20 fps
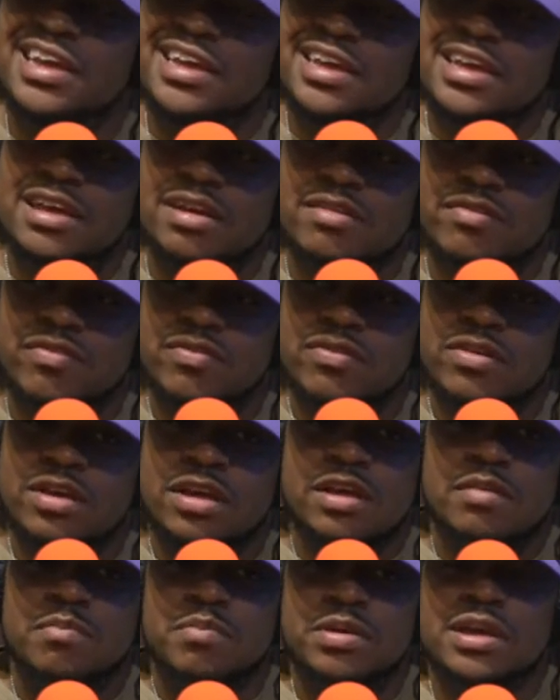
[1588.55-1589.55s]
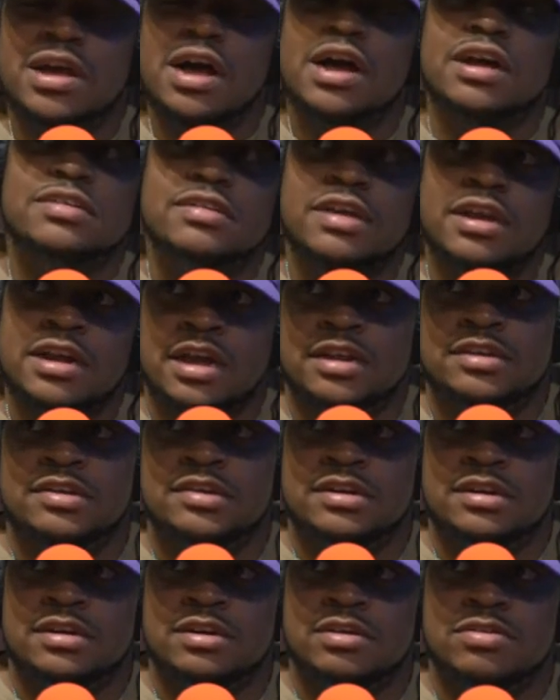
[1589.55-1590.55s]
If Beyonce got
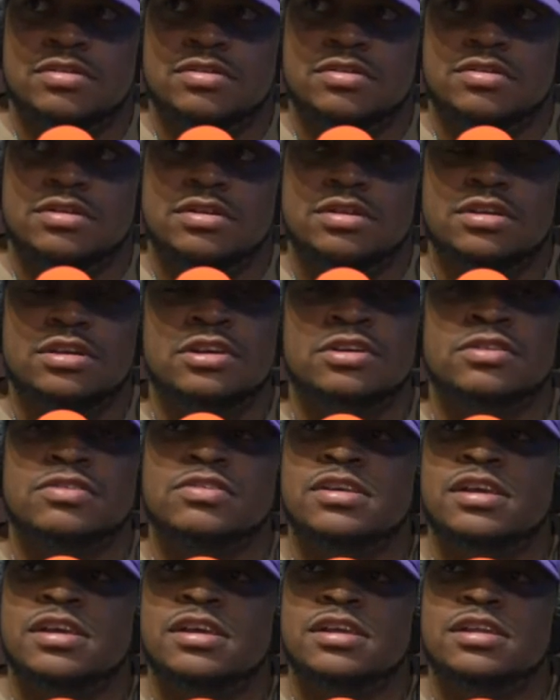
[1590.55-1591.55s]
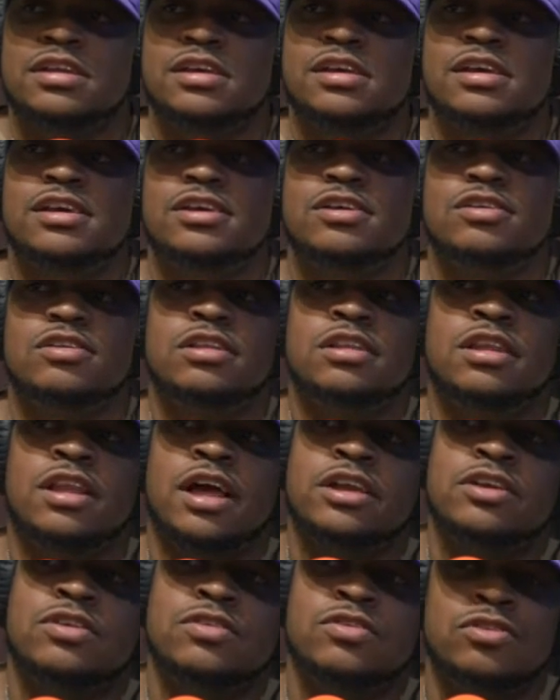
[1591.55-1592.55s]
cheated on, you know what I'm saying?
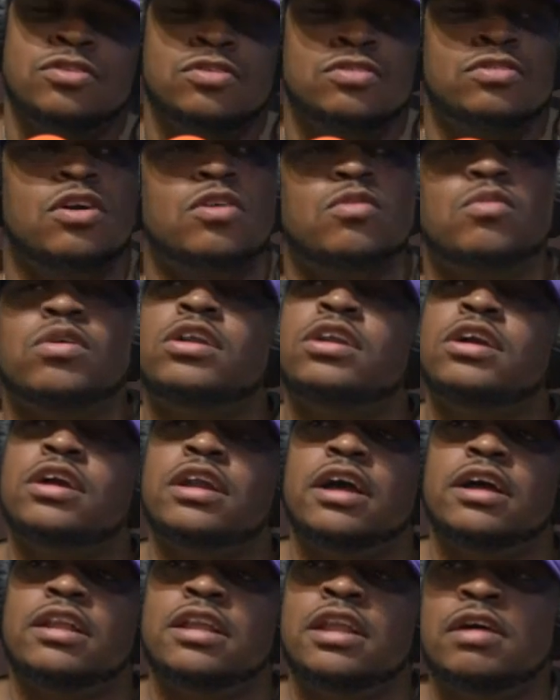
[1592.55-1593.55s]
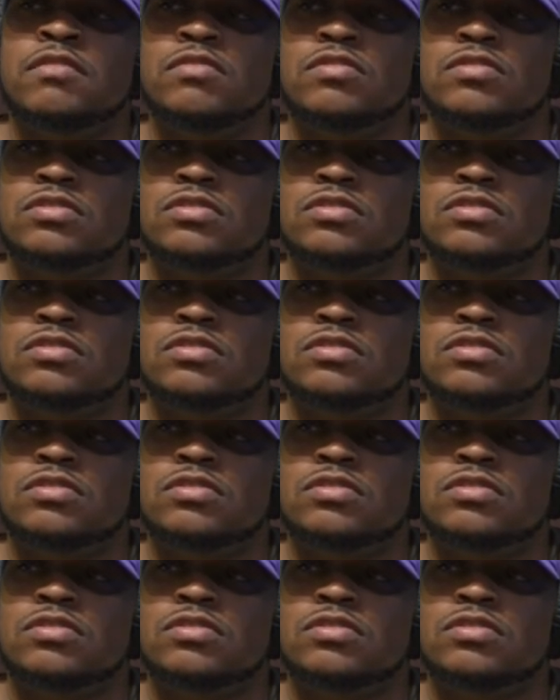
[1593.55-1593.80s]
Like you're nowhere near that level.